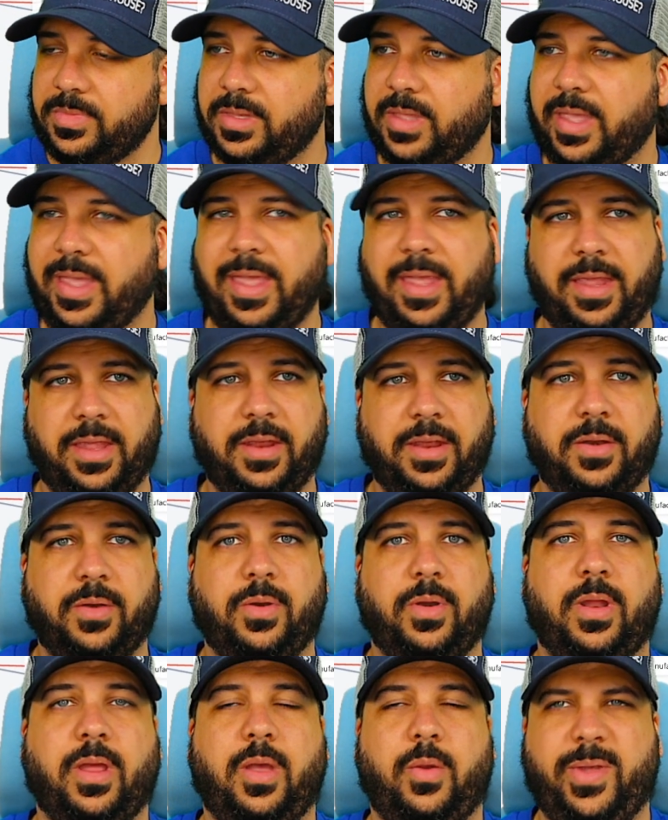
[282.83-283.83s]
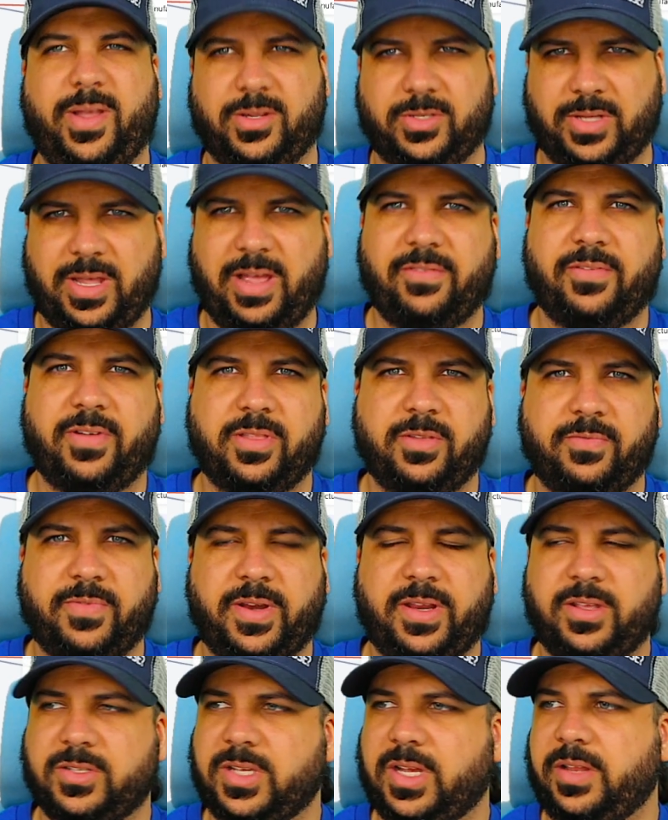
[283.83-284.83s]
And we also have other
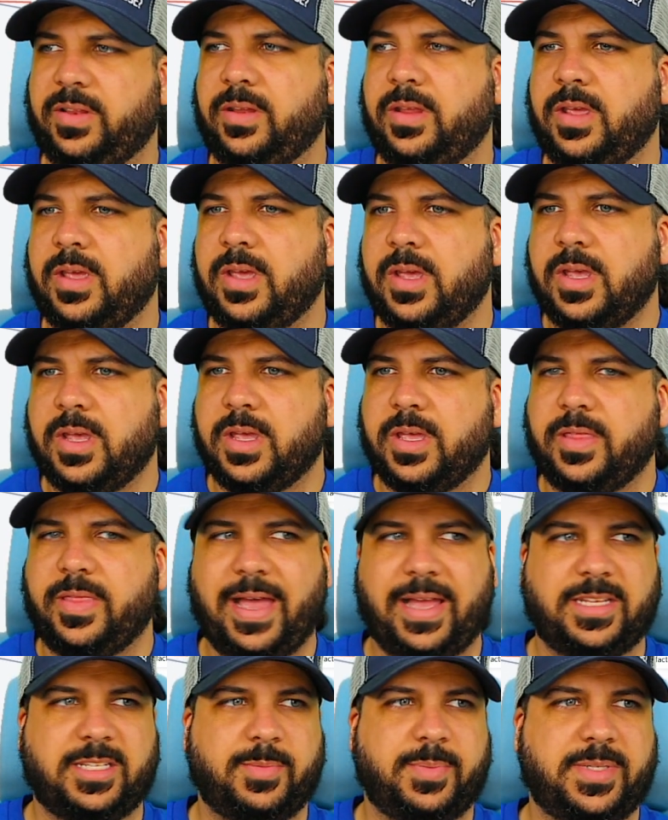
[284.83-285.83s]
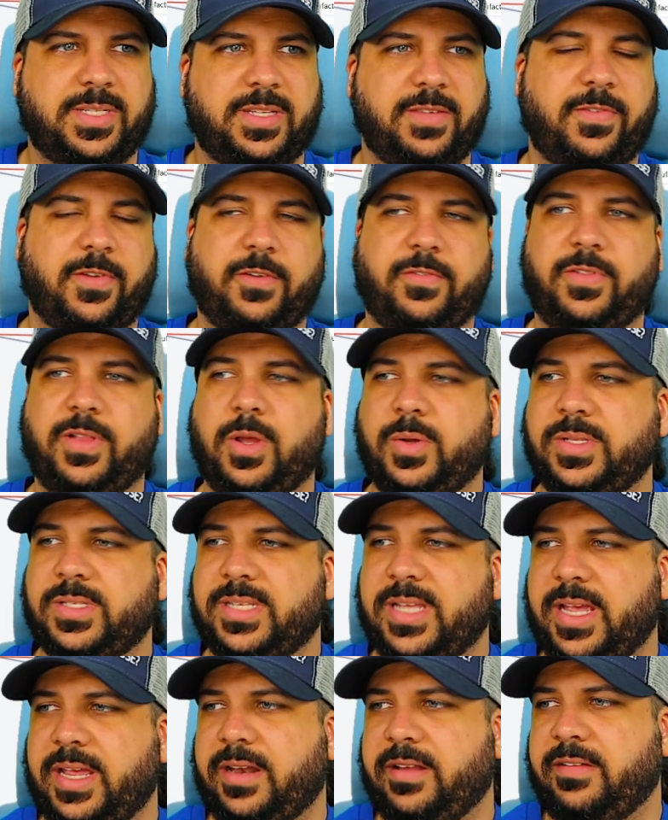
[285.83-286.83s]
videos on that specific flow
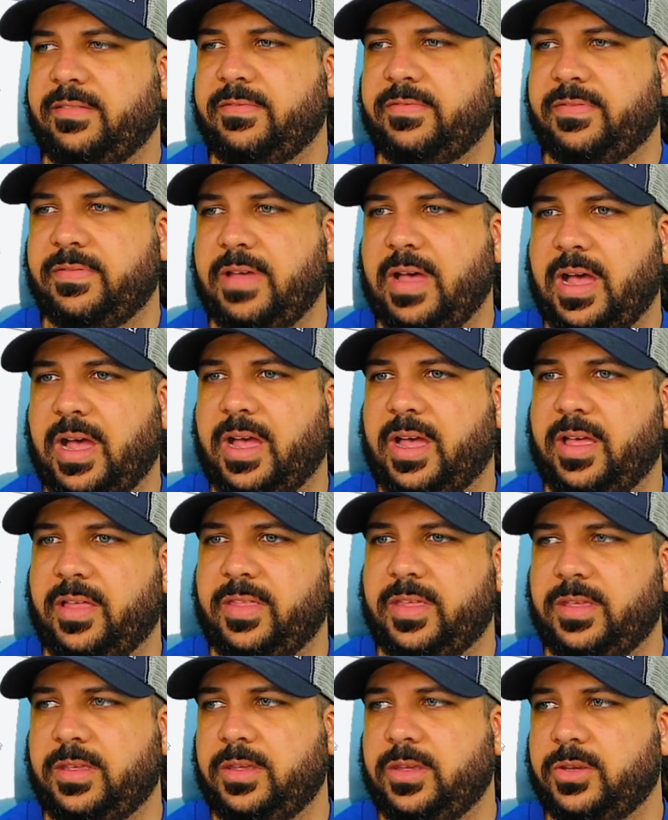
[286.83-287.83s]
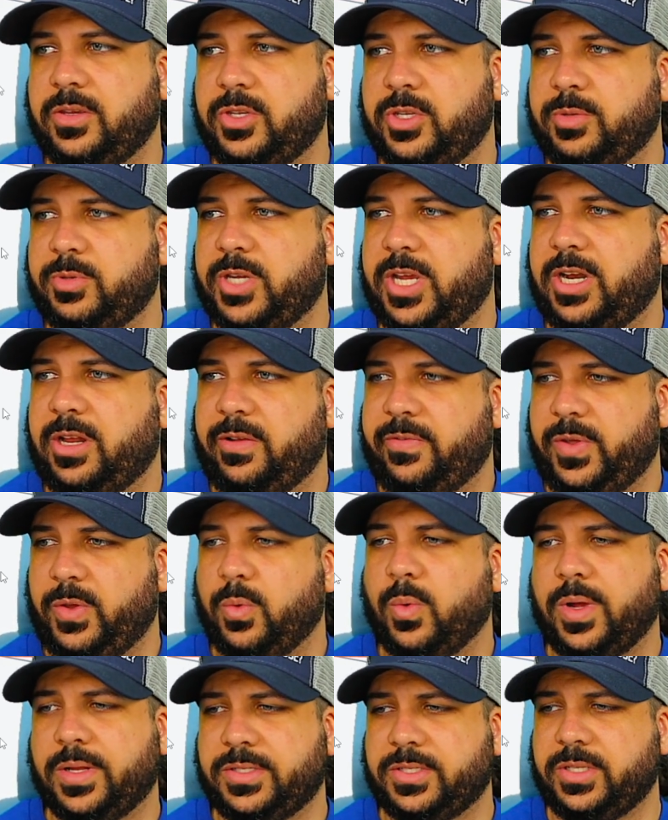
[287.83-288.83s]
inside of the YouTube channel if you
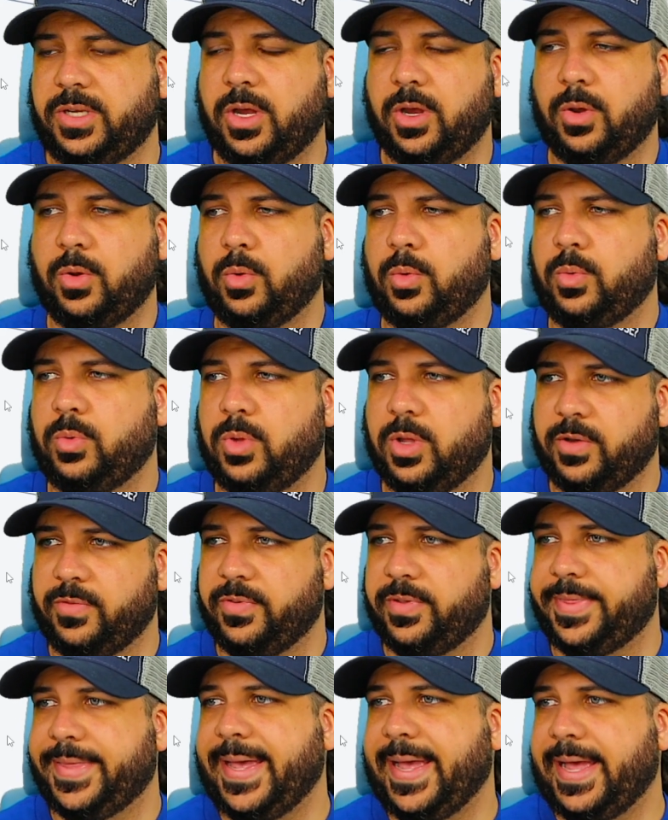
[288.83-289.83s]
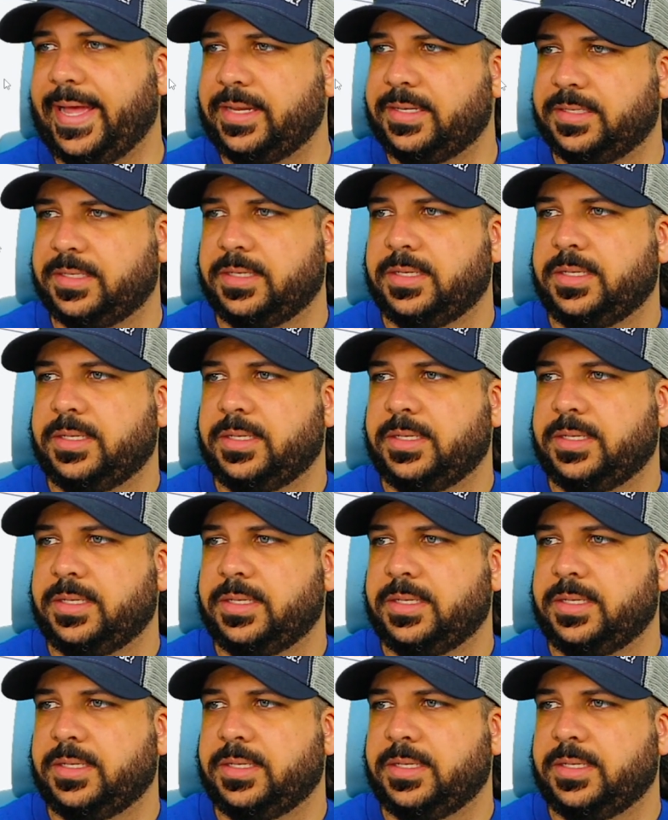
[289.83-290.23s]
want to go look for that.